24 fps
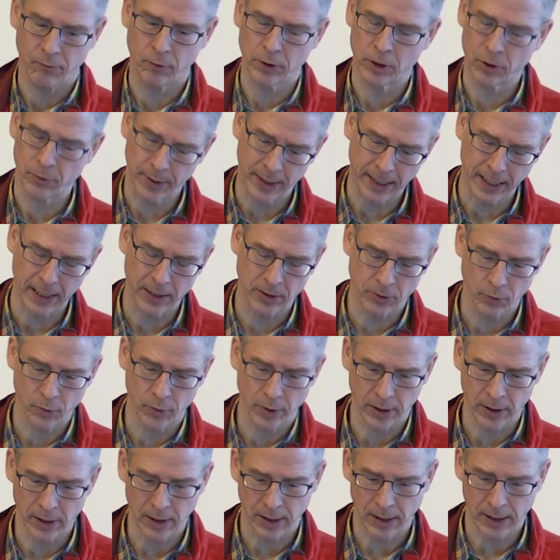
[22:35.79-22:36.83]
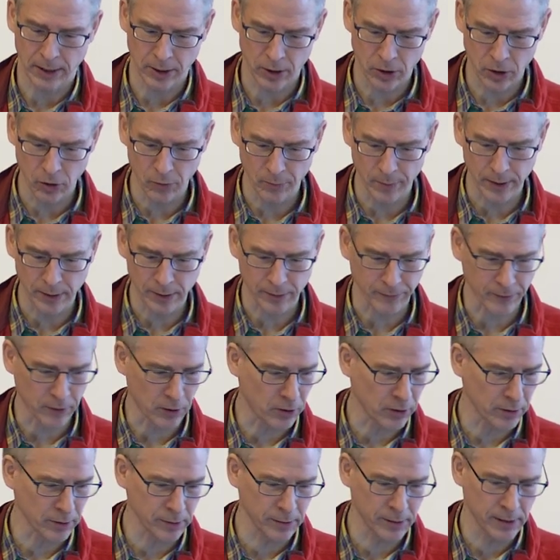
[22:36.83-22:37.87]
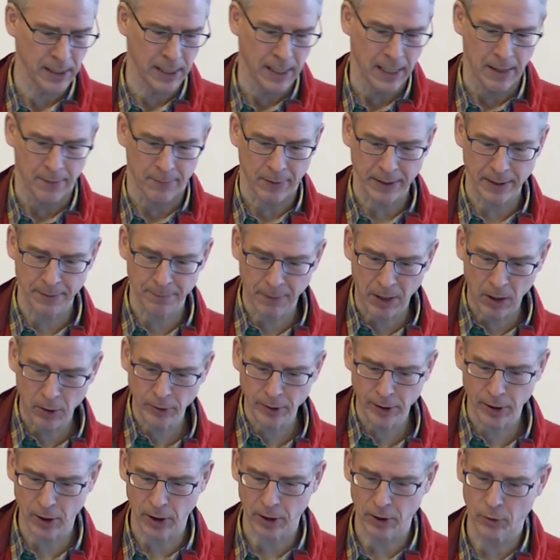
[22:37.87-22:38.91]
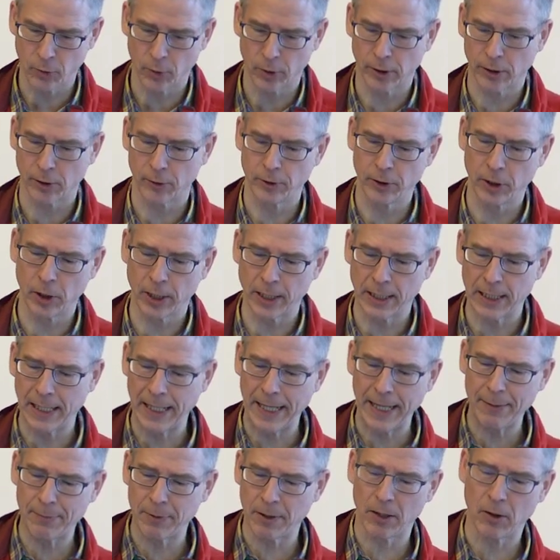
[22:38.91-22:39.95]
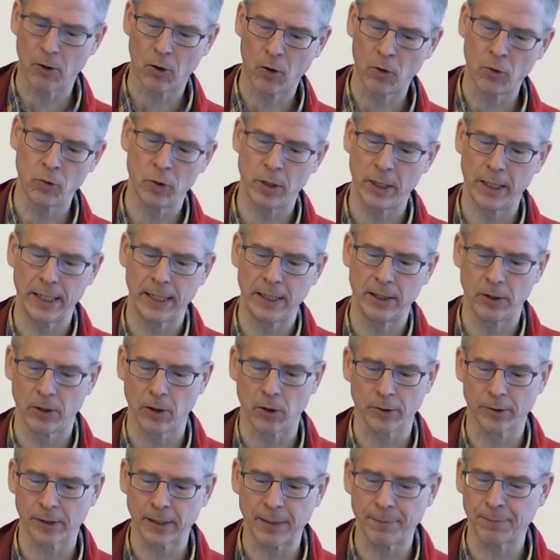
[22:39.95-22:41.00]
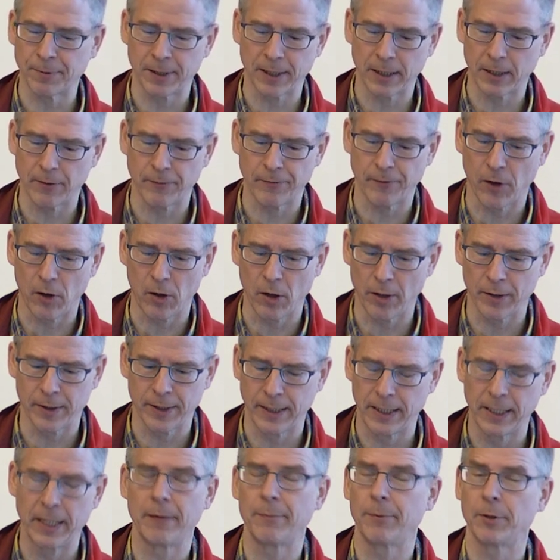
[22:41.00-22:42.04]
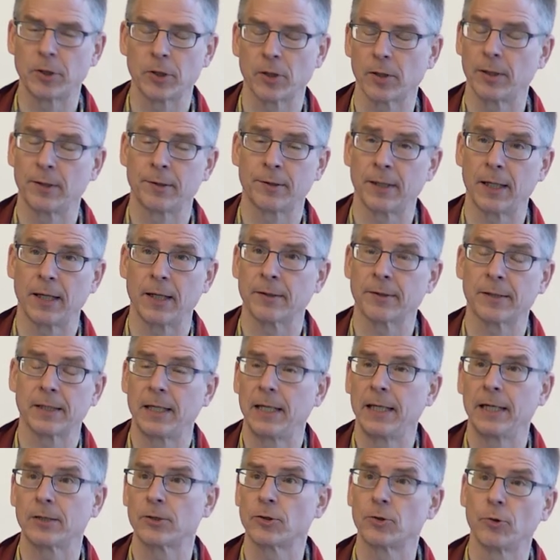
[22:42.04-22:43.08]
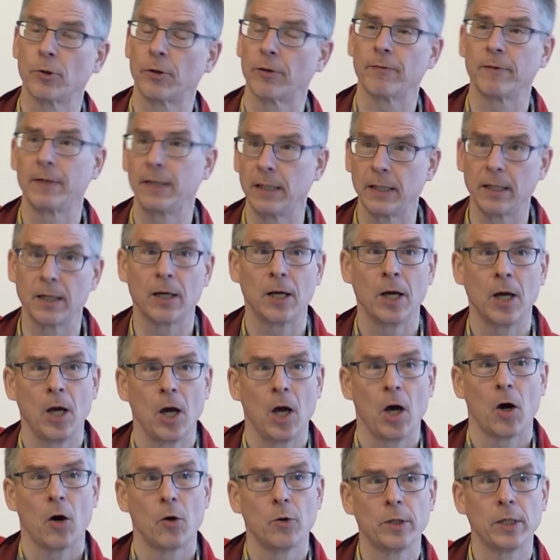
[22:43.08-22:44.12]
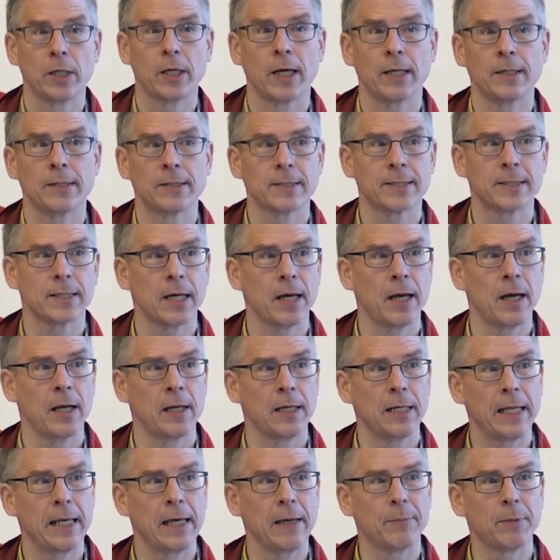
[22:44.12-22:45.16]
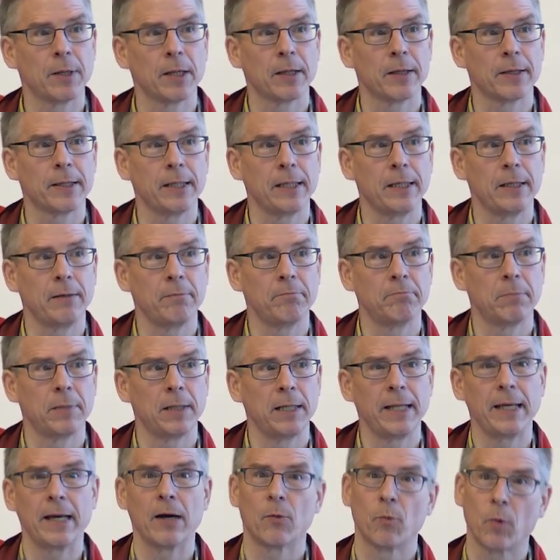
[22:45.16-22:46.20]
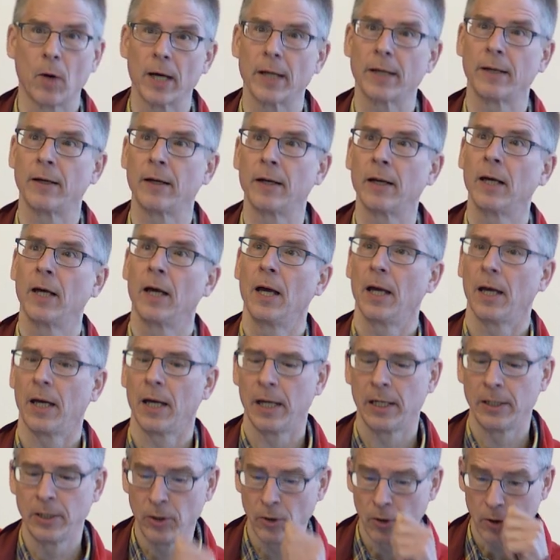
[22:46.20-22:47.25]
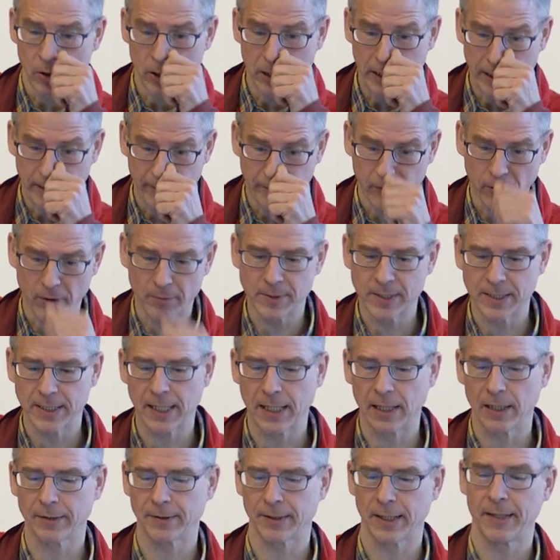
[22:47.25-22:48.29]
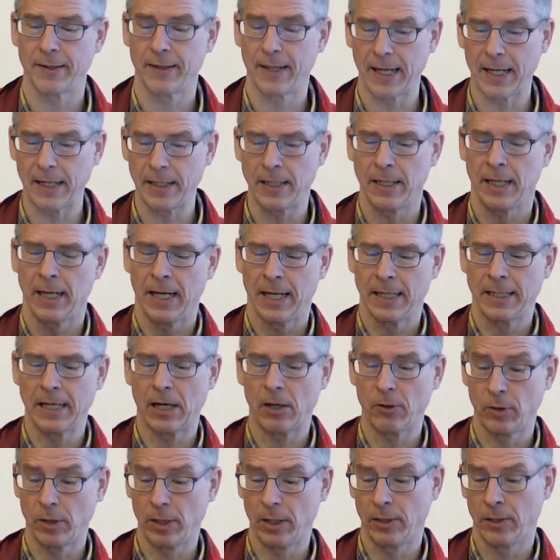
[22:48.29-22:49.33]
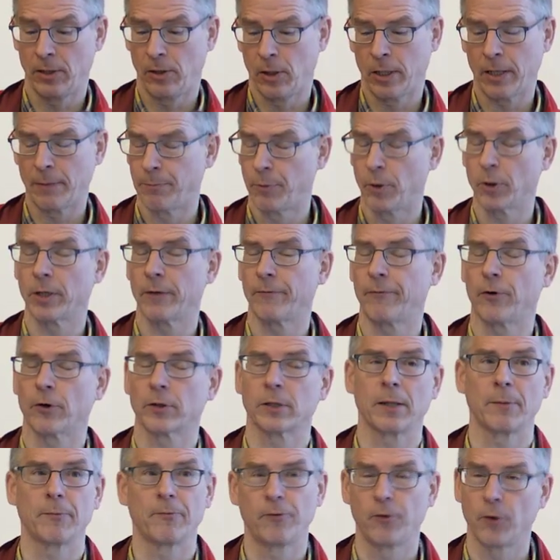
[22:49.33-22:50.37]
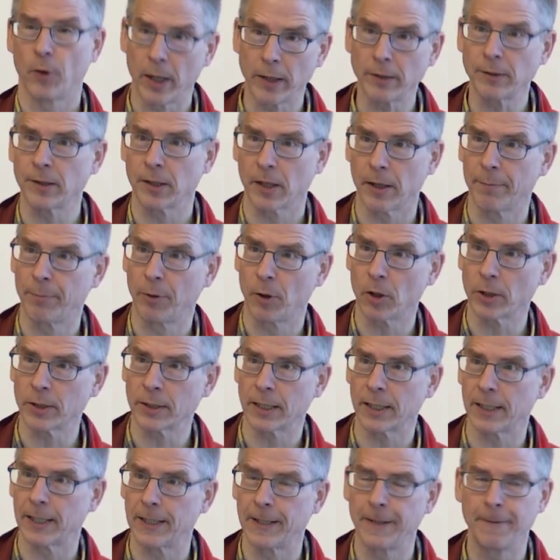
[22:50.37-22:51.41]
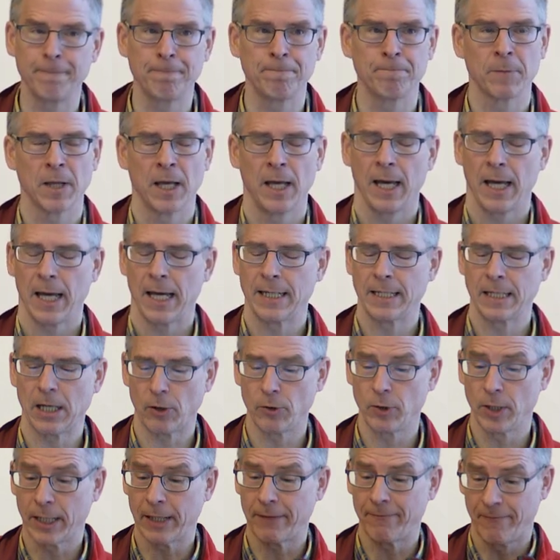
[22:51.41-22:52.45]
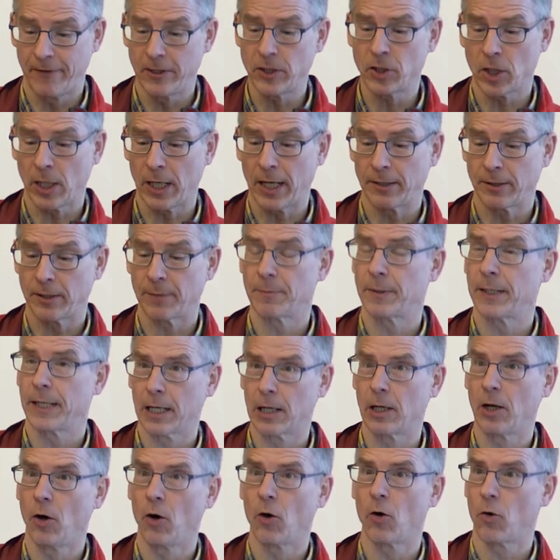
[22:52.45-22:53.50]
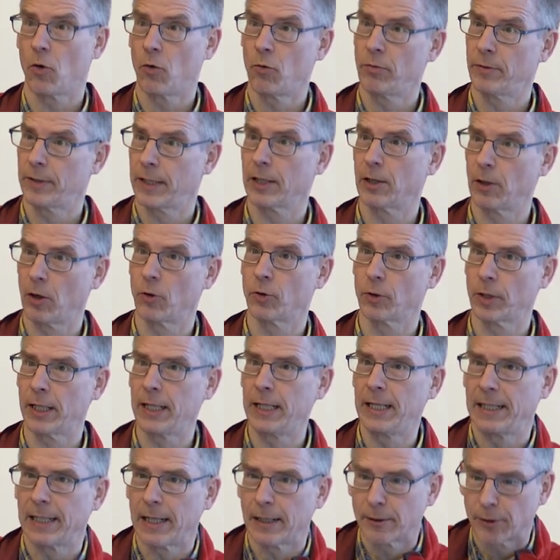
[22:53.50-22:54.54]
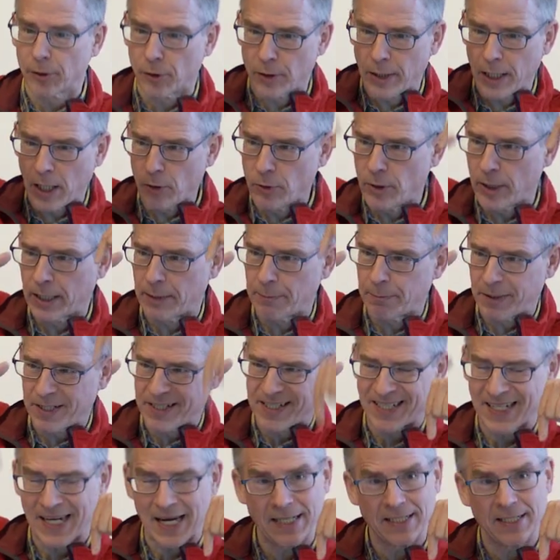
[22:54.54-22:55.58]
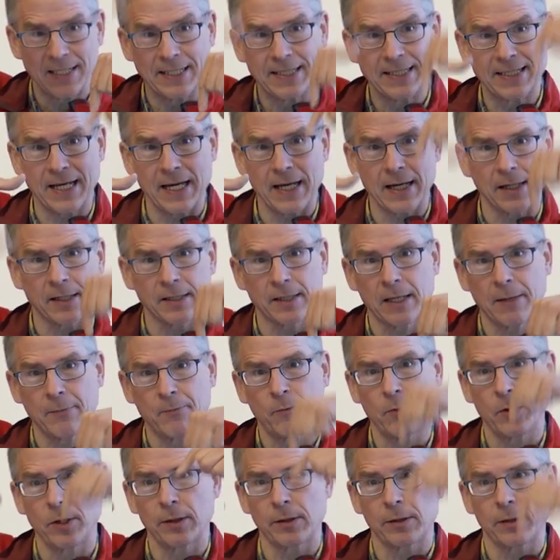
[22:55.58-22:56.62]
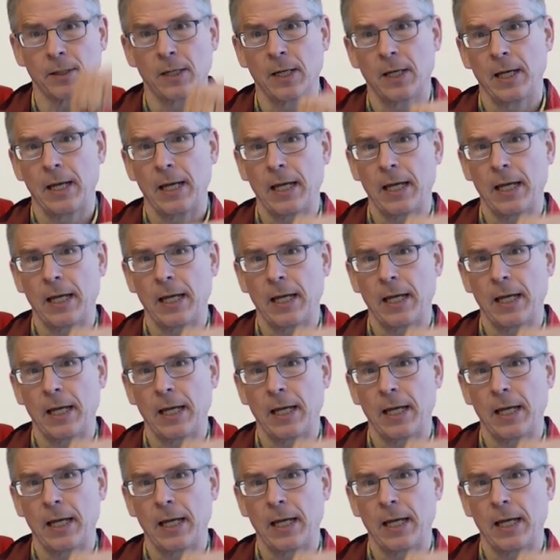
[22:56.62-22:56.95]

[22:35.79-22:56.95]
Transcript: which we can't do in, in humans, of course, but in mouse you can do it. So you can label only you know, a subset of all the inhibitory cells in layer 2, 3, or you can uh, label the layer 1 uh, neurogliaform cells. And then now you can put, a, for example, fluorescent reporter in, and now you can visualize them. They glow, they glow green, and so now you can precisely target them with